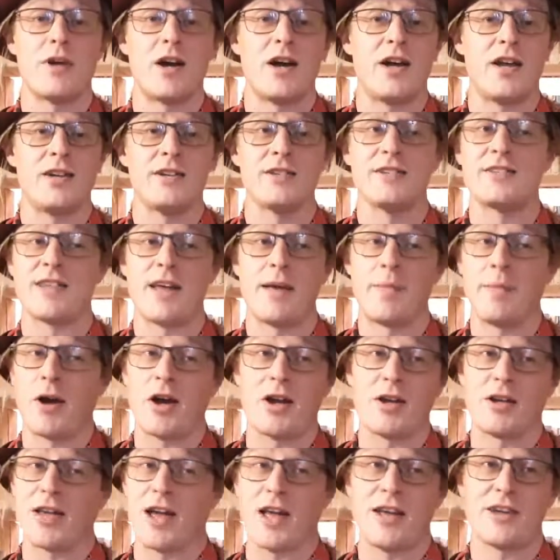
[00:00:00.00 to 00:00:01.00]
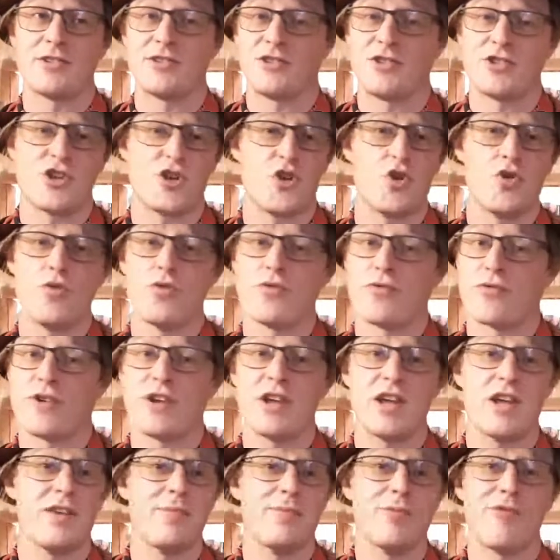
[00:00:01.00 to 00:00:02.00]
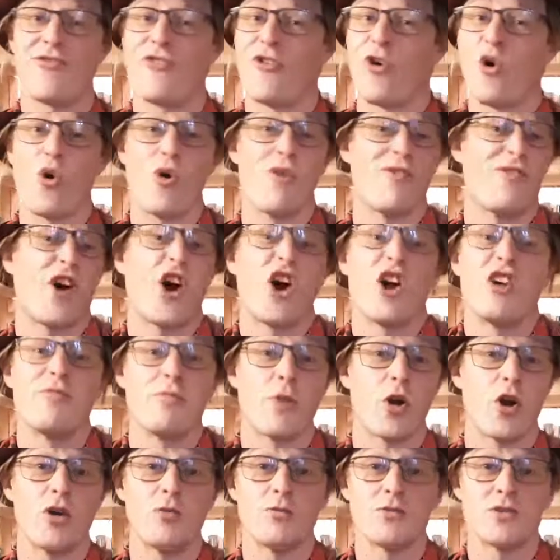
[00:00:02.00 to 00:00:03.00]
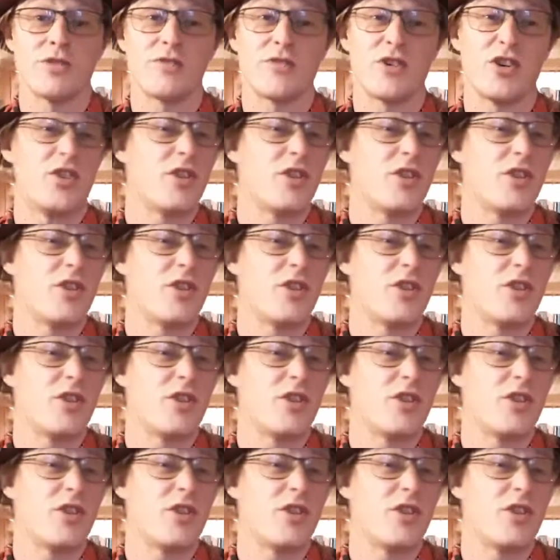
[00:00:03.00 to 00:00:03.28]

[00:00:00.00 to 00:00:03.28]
and they might get 2, 3, 4, 5 poems of you.